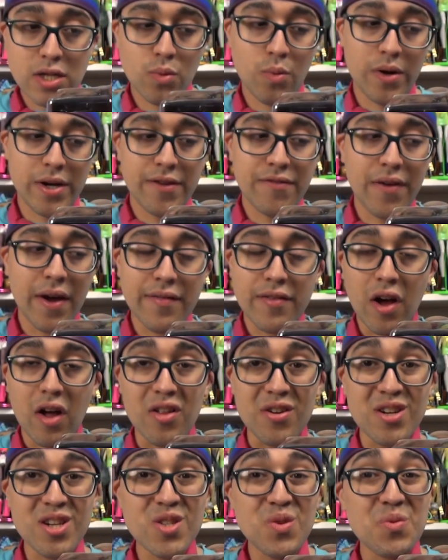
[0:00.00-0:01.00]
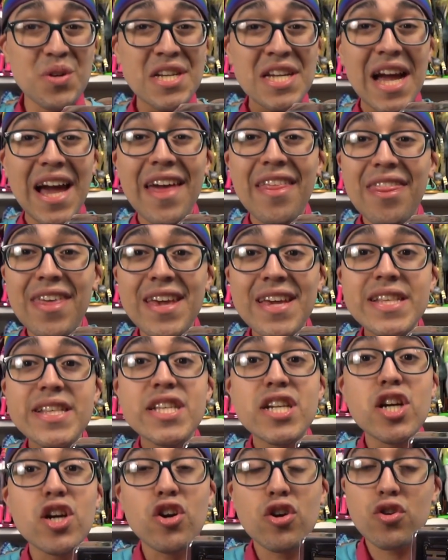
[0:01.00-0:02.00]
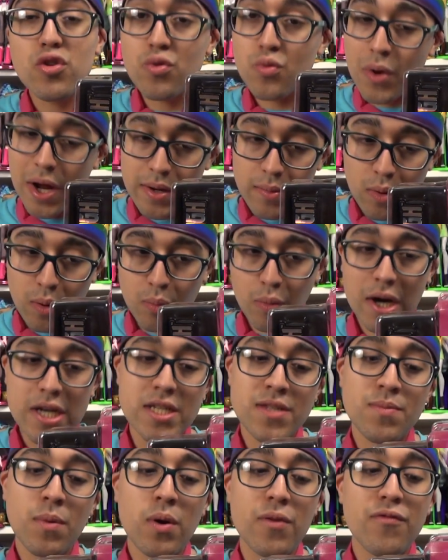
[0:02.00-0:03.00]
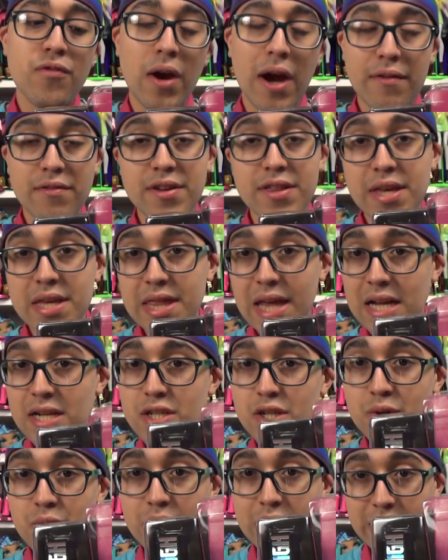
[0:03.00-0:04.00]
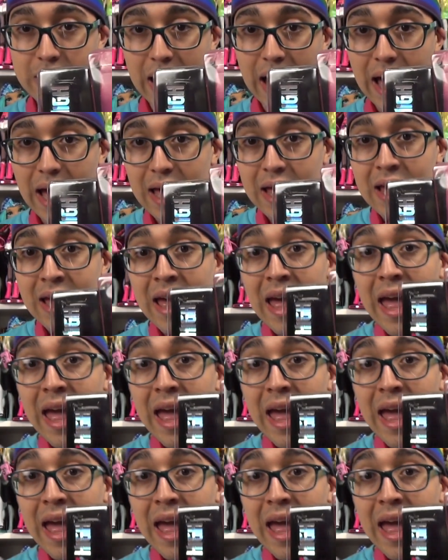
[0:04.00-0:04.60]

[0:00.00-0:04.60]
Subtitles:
$25, which I think is an incredible price point for everything that you get.